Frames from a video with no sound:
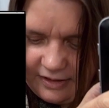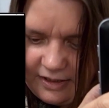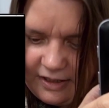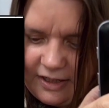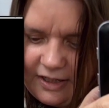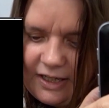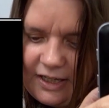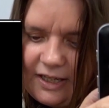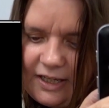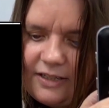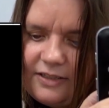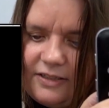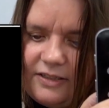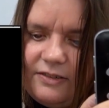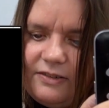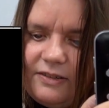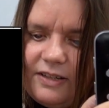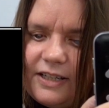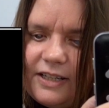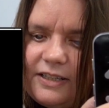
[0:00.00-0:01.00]
And
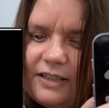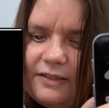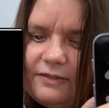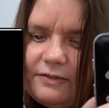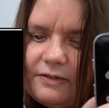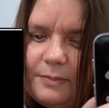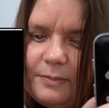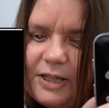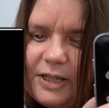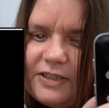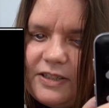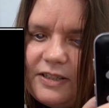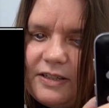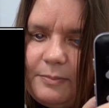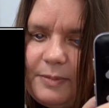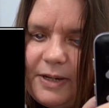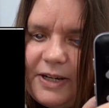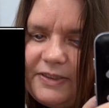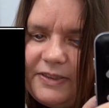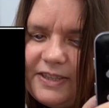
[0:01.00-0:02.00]
you get information
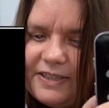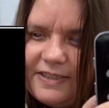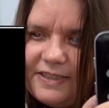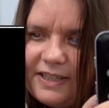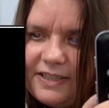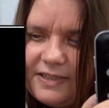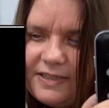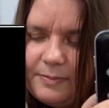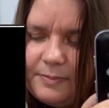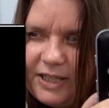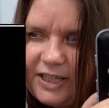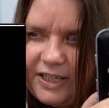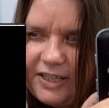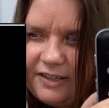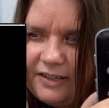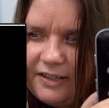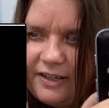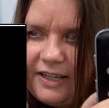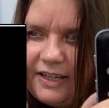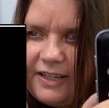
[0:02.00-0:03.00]
about the
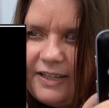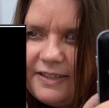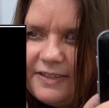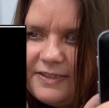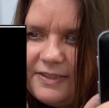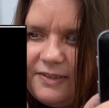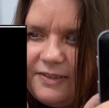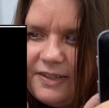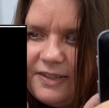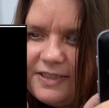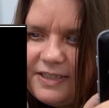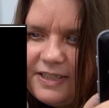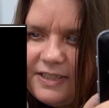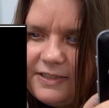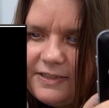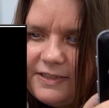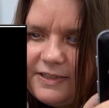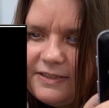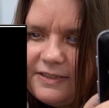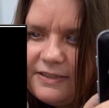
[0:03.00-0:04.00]
SensePlayer. So you can see
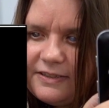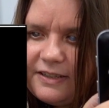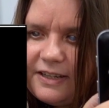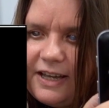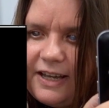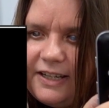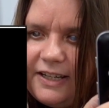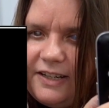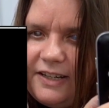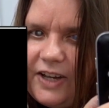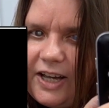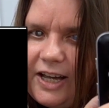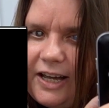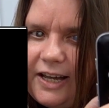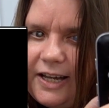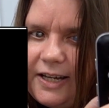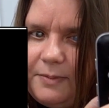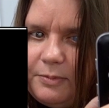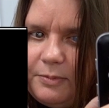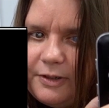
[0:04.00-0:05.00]
this is kind of a
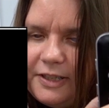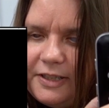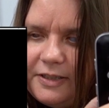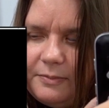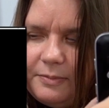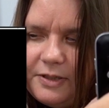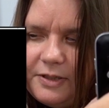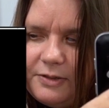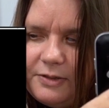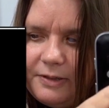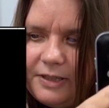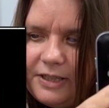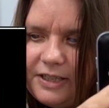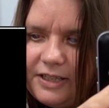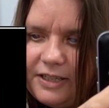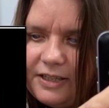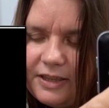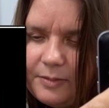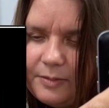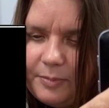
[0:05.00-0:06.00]
hybrid
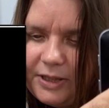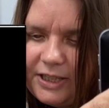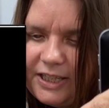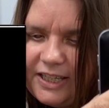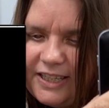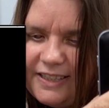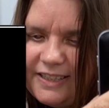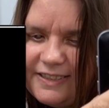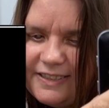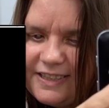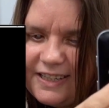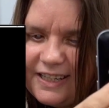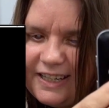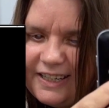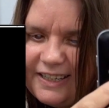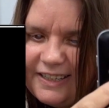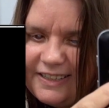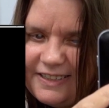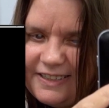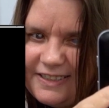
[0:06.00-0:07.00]
between the Blaze
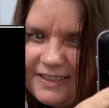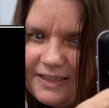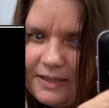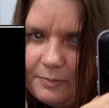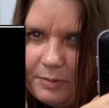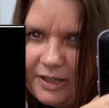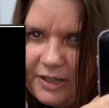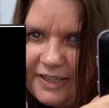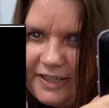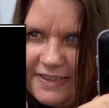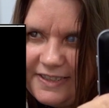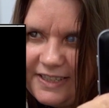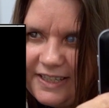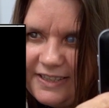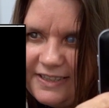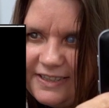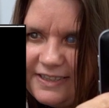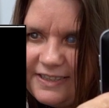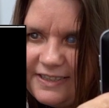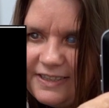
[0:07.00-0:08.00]
and the
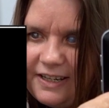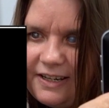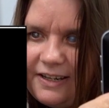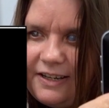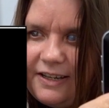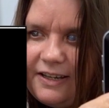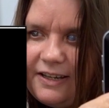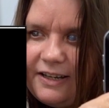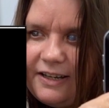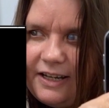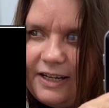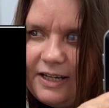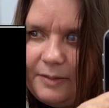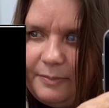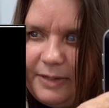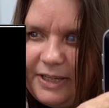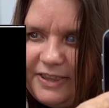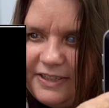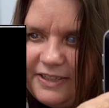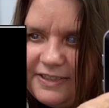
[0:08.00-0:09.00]
BrailleSense.
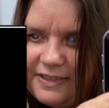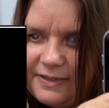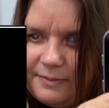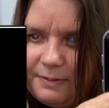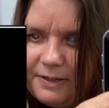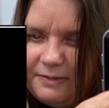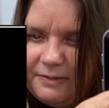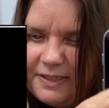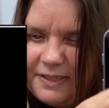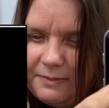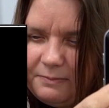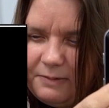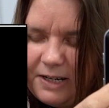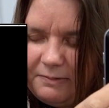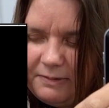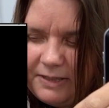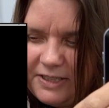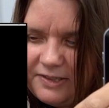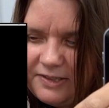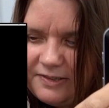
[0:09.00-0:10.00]
And this is one reason why
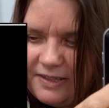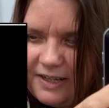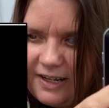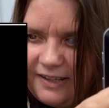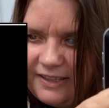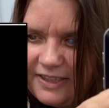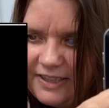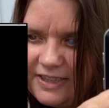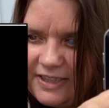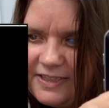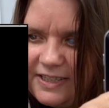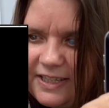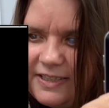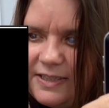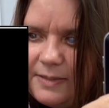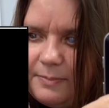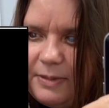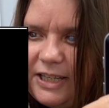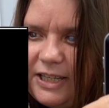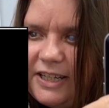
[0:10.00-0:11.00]
we do call it the
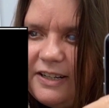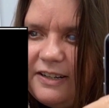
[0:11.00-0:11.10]
SensePlayer.